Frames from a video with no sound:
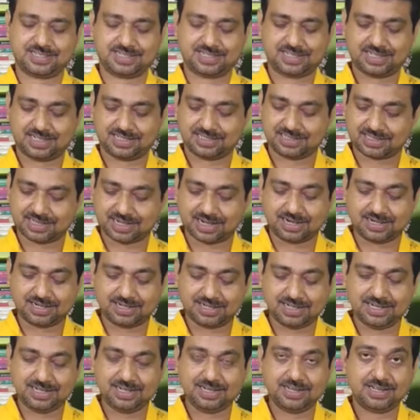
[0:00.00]
and
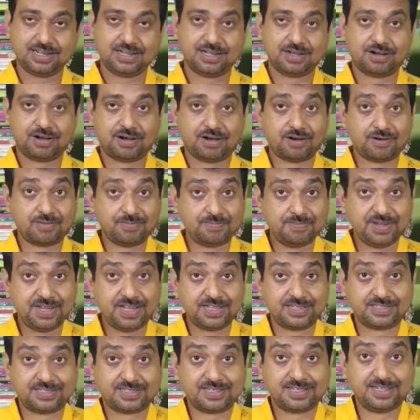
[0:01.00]
thirdly,
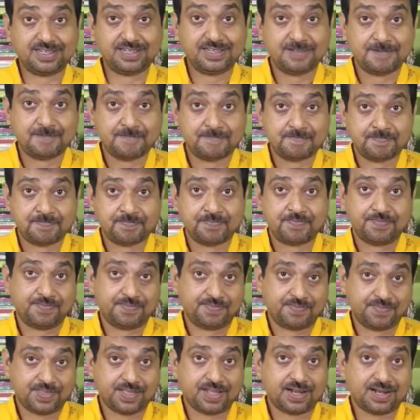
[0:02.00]
obviously,
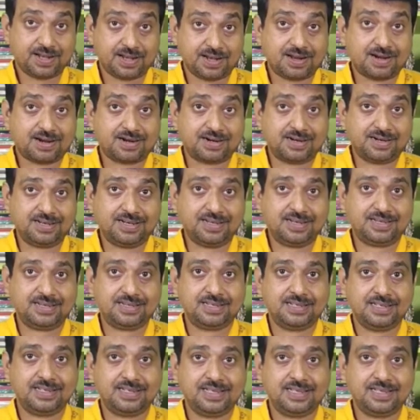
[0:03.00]
the learning.